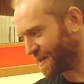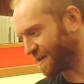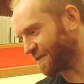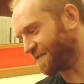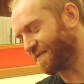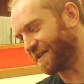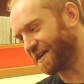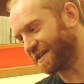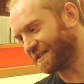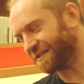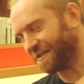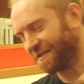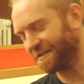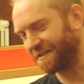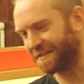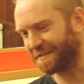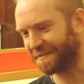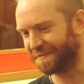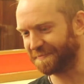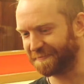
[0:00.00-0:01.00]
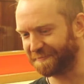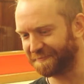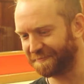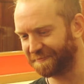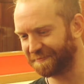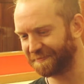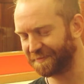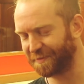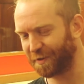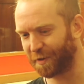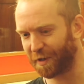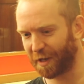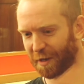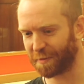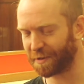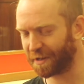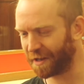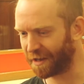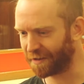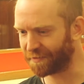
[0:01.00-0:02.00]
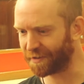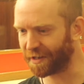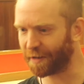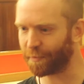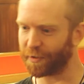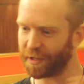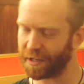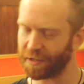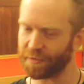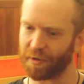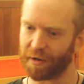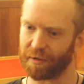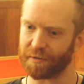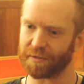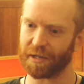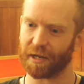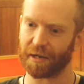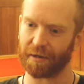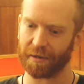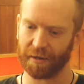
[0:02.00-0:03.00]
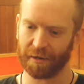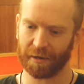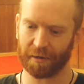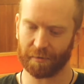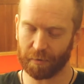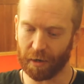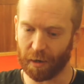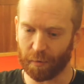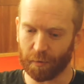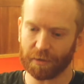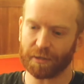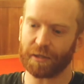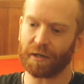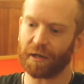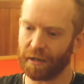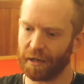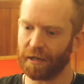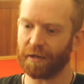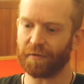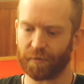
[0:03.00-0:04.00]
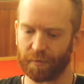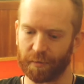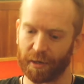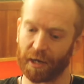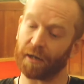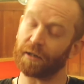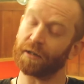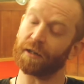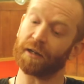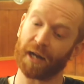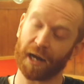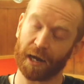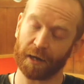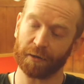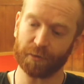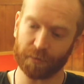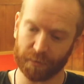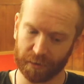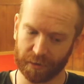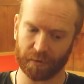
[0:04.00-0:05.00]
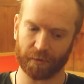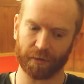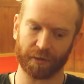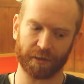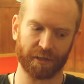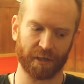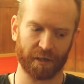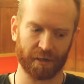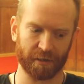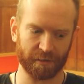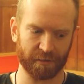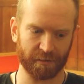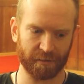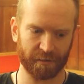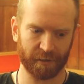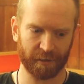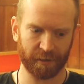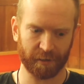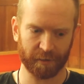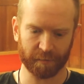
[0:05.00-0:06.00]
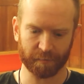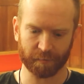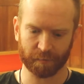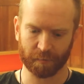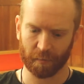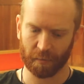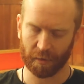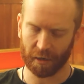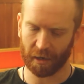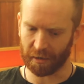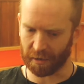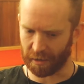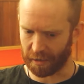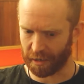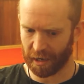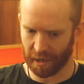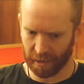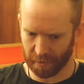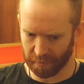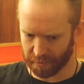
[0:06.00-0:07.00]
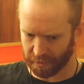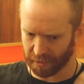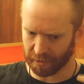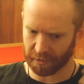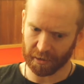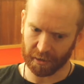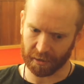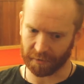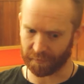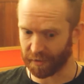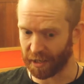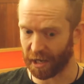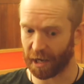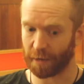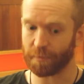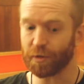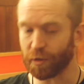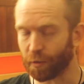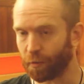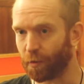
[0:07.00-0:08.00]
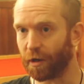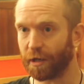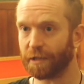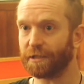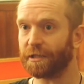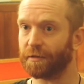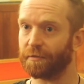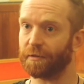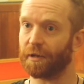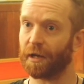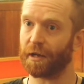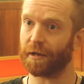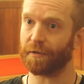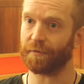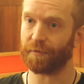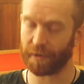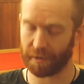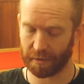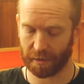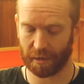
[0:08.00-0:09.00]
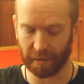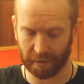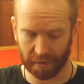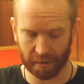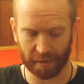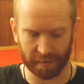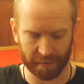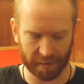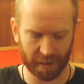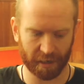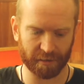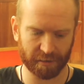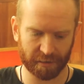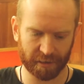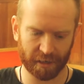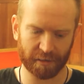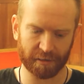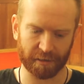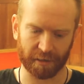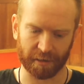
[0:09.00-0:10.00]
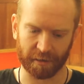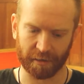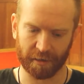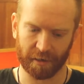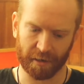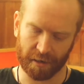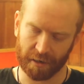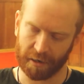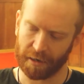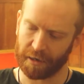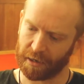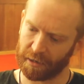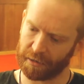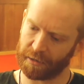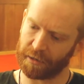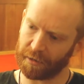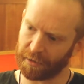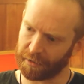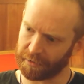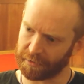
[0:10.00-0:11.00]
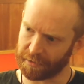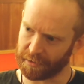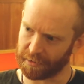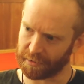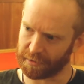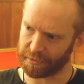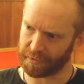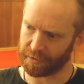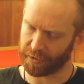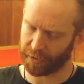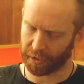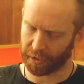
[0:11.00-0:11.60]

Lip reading: universe on Human Love. And then with this one, I was like, right, what did I learn from that? I learned how to record guitars. I learned how to kind of capture what I do live in kind of that setting. And I learned that